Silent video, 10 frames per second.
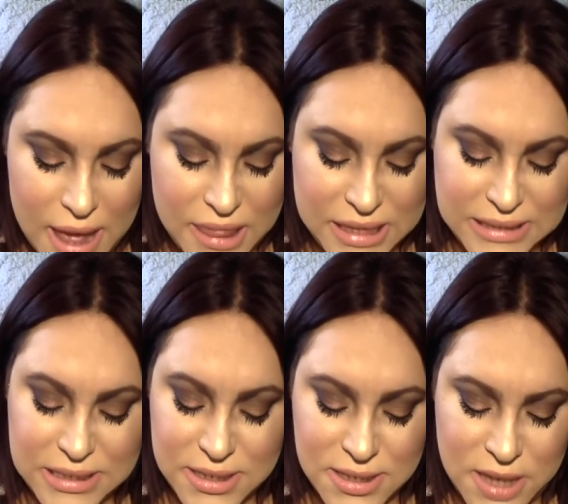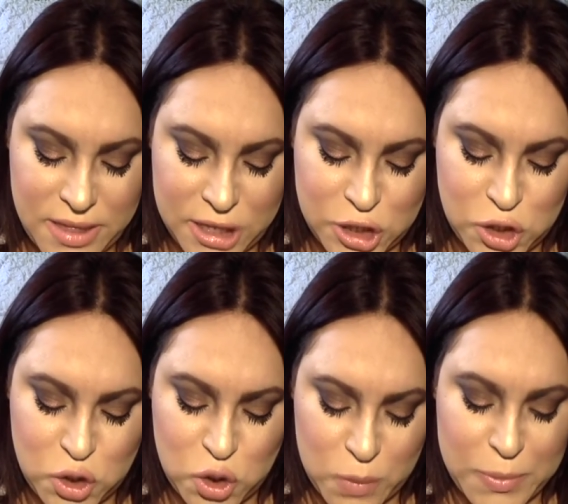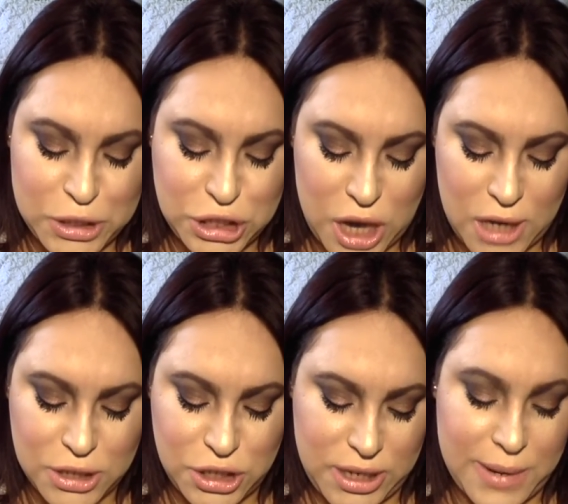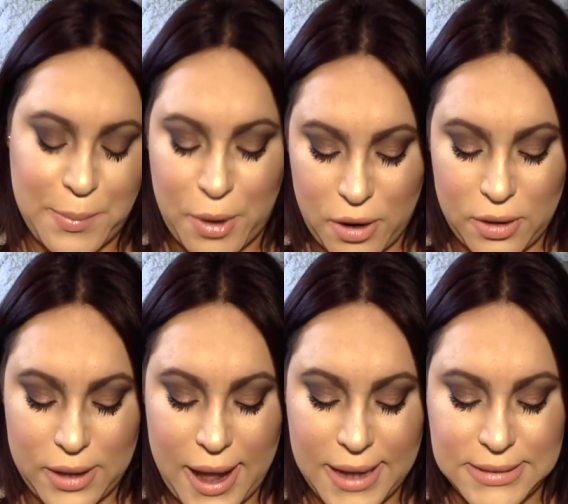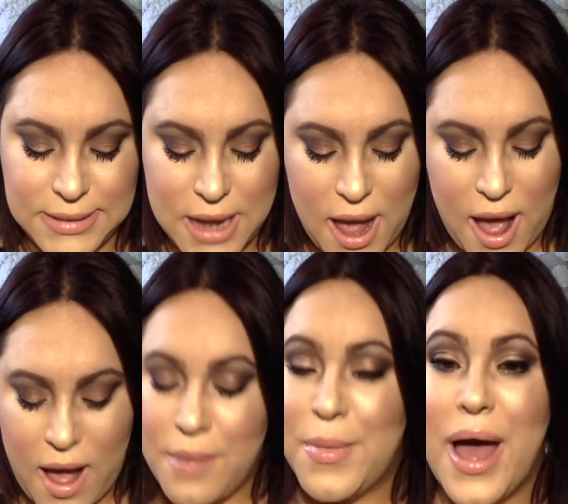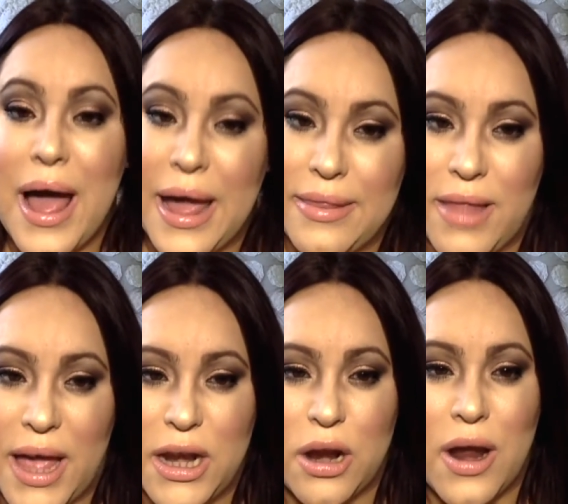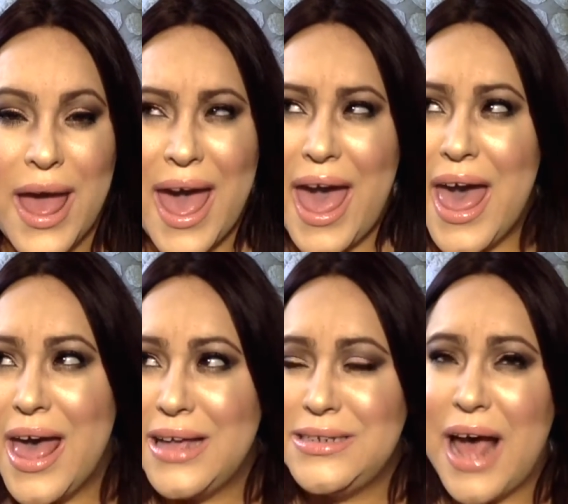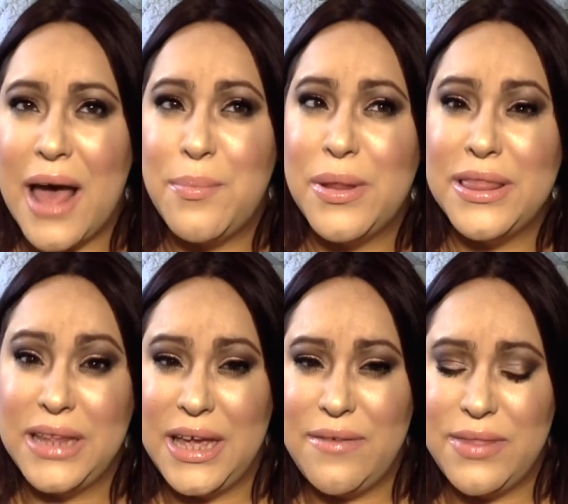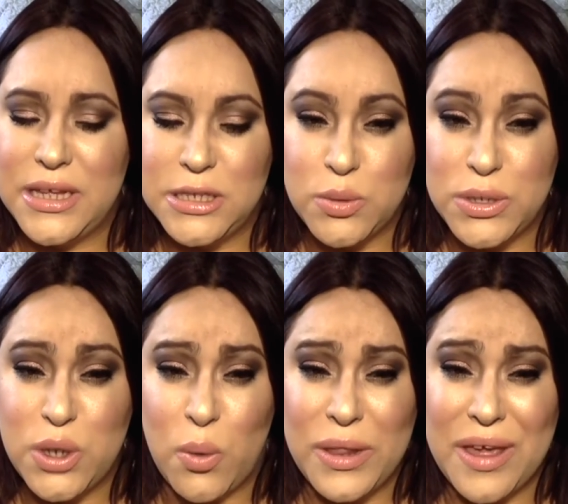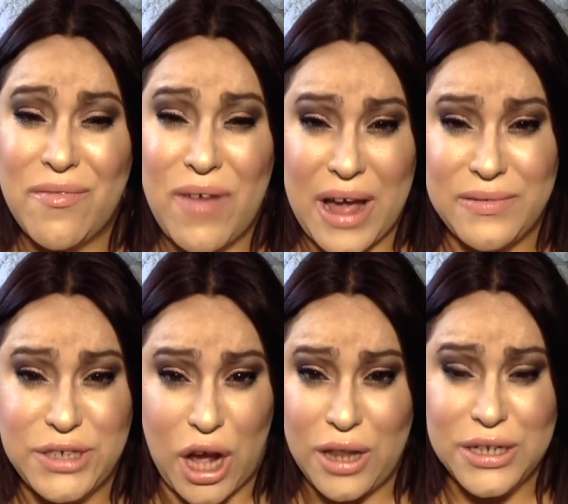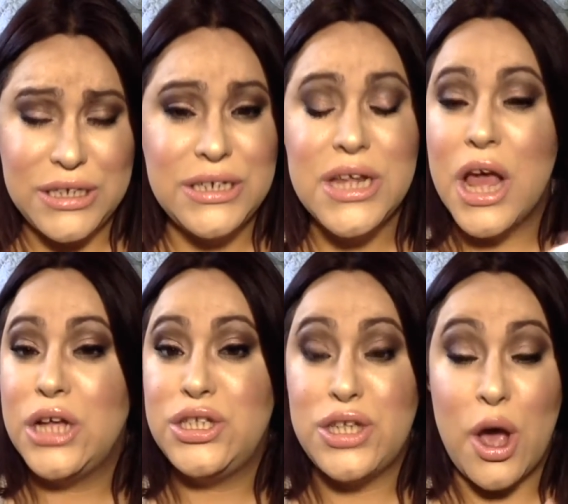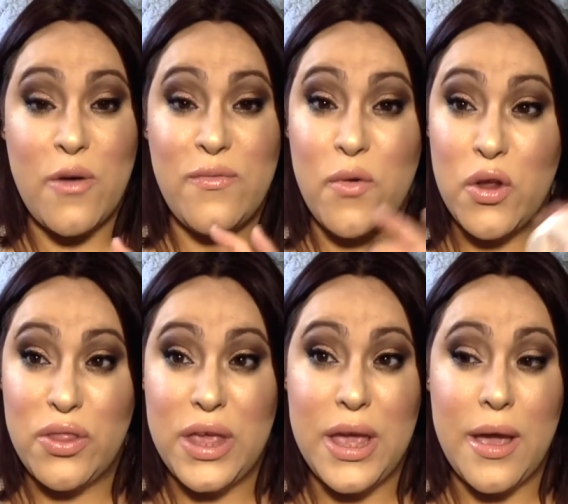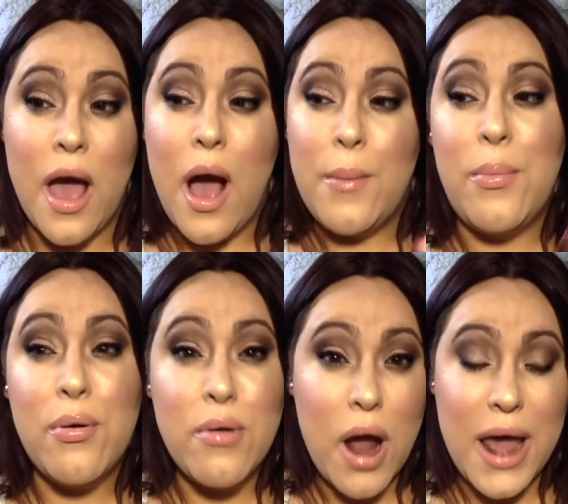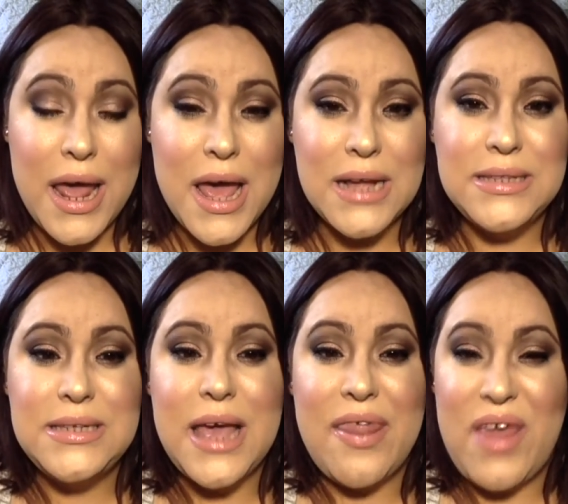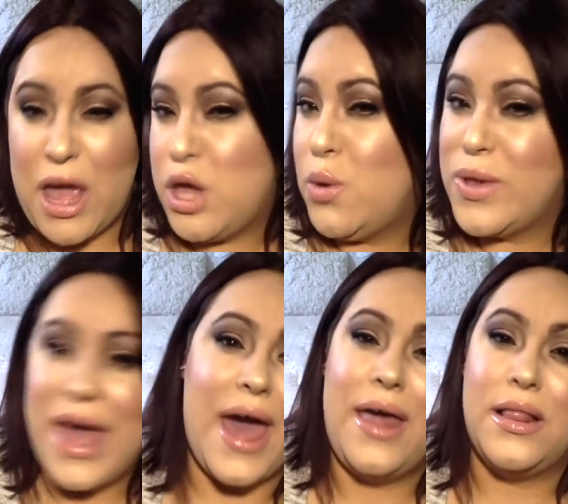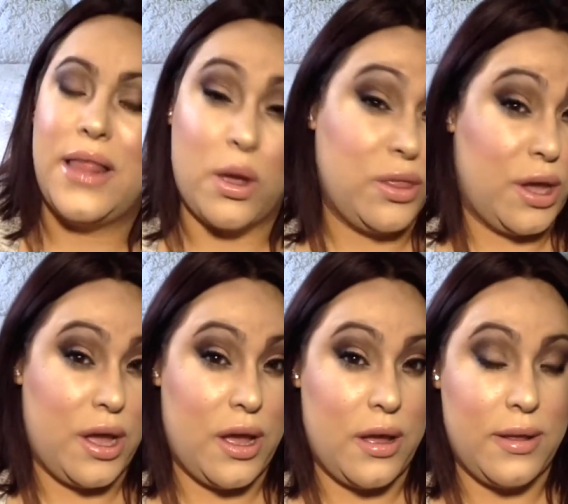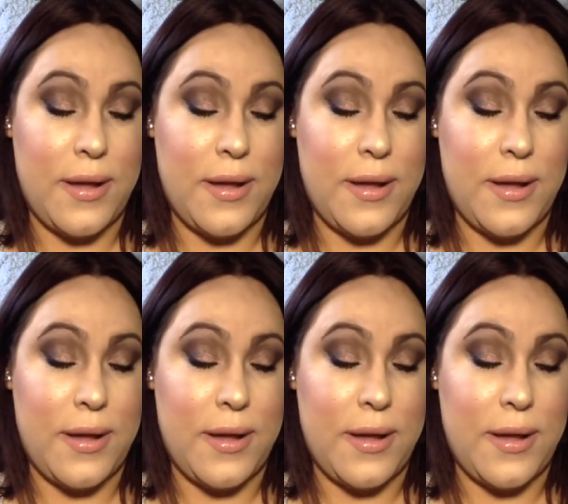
This is the Super Shock Cheek Pearlized highlighter, and I believe this was only $5. So for the product that you get, like the